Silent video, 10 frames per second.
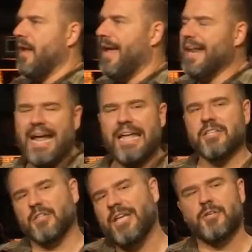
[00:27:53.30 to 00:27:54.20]
And I had
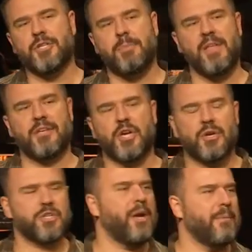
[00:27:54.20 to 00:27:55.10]
the leadership of that
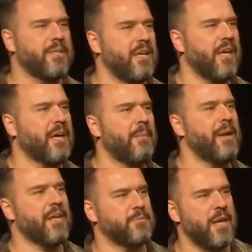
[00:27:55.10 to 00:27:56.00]
church come and
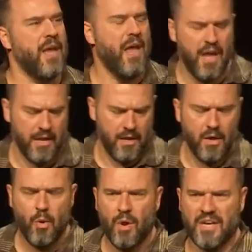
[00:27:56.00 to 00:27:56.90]
ask me, hey,
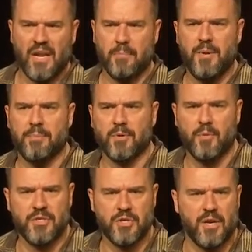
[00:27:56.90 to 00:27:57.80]
what kind of people are
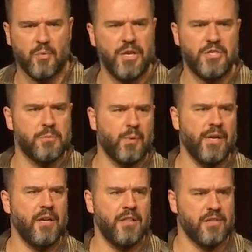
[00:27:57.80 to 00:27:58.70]
we trying to reach and bring
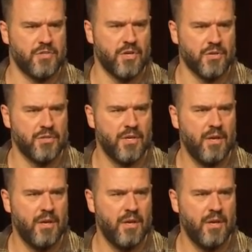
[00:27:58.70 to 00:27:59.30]
into this church?